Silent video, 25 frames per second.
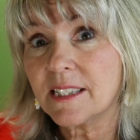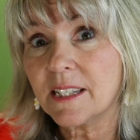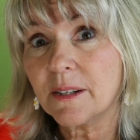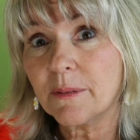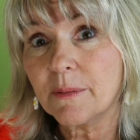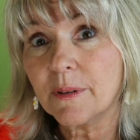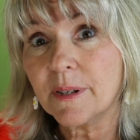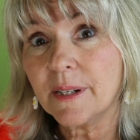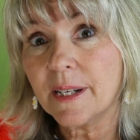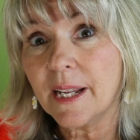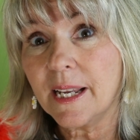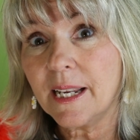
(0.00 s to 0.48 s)
they
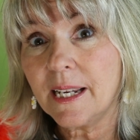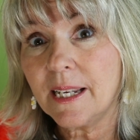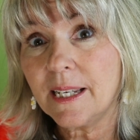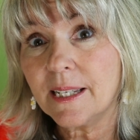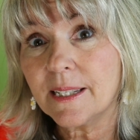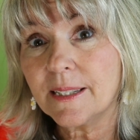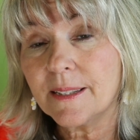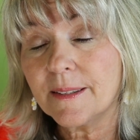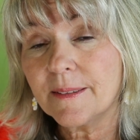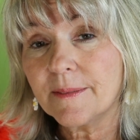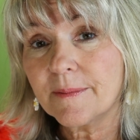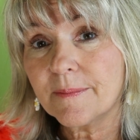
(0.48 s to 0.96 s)
were naked,
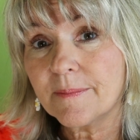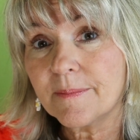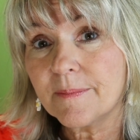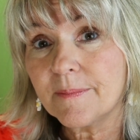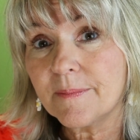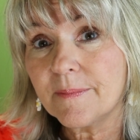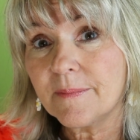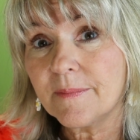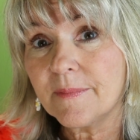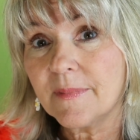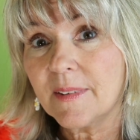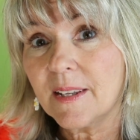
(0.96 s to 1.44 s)

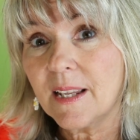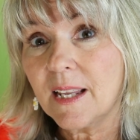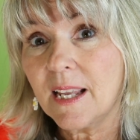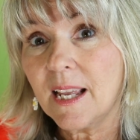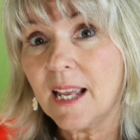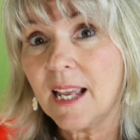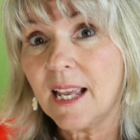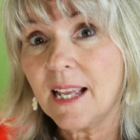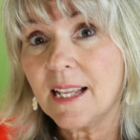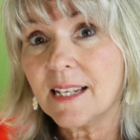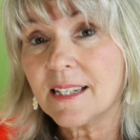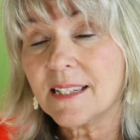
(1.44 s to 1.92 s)

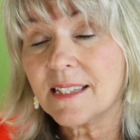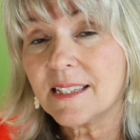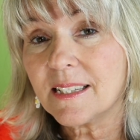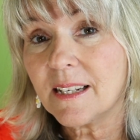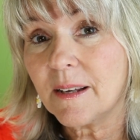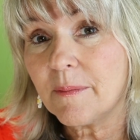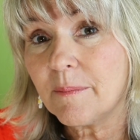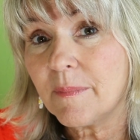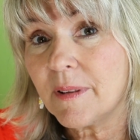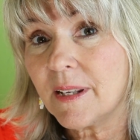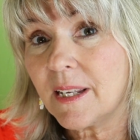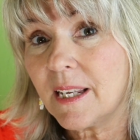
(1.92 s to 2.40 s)
and
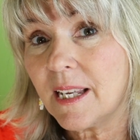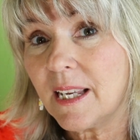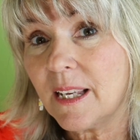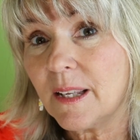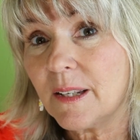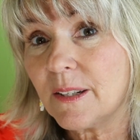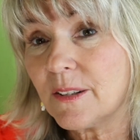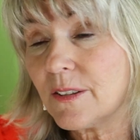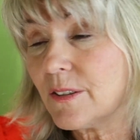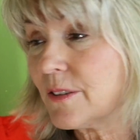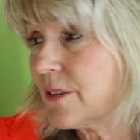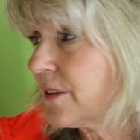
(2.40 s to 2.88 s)
something
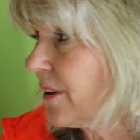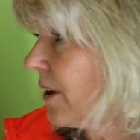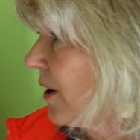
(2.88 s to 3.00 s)
entered